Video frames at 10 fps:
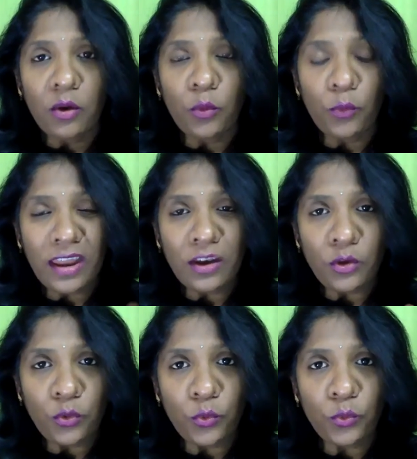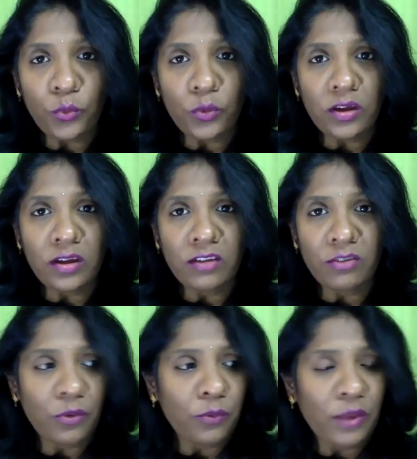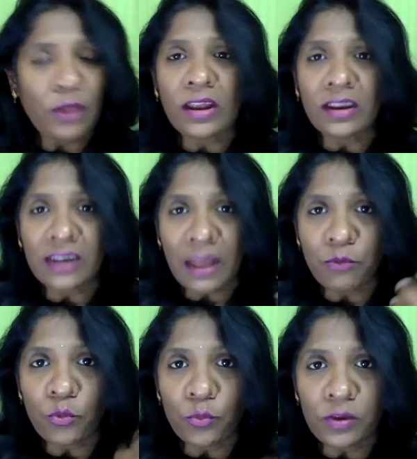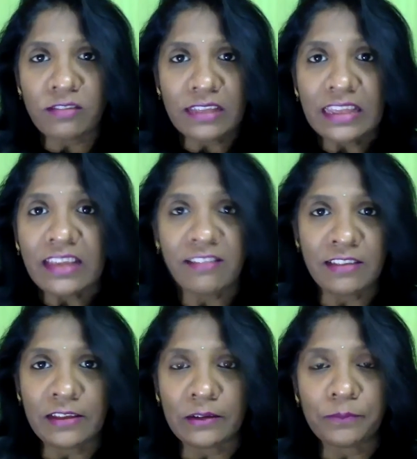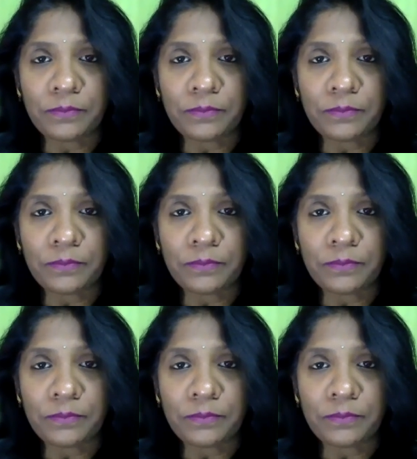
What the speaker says: where you can grab the words easier.